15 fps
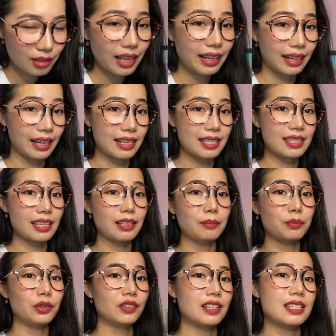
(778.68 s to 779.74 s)
like I
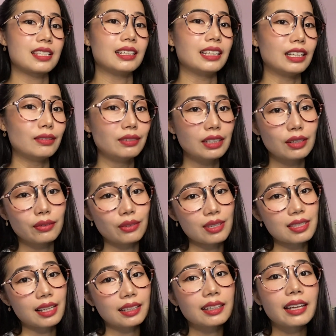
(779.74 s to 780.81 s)
said previously, even if you
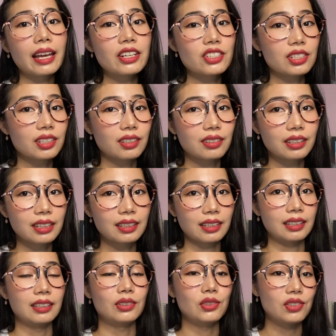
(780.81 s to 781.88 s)
study engineering
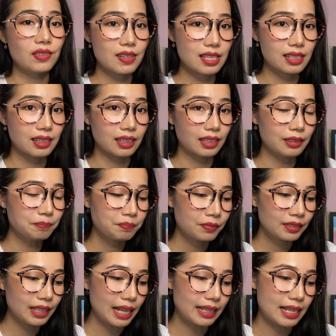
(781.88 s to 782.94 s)
in university,
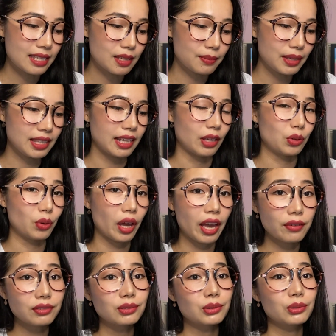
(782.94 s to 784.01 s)
that doesn't mean that you
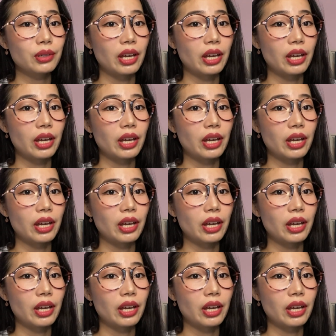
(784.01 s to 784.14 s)
have to do